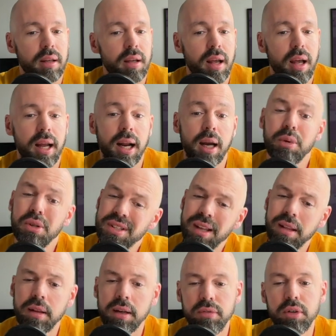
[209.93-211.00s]
And I would say
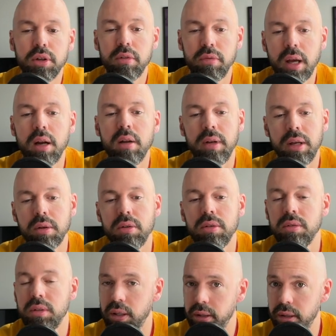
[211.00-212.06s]
that if you're a fan of either
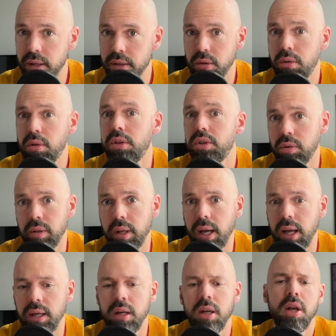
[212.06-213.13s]
Tilda's or
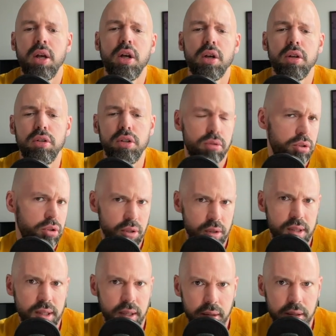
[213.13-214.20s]
Julianne, you should
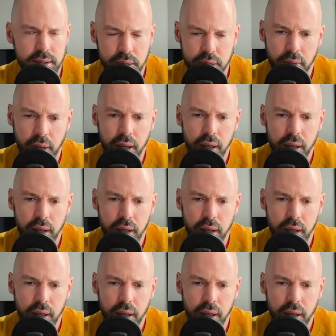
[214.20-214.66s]
see this as well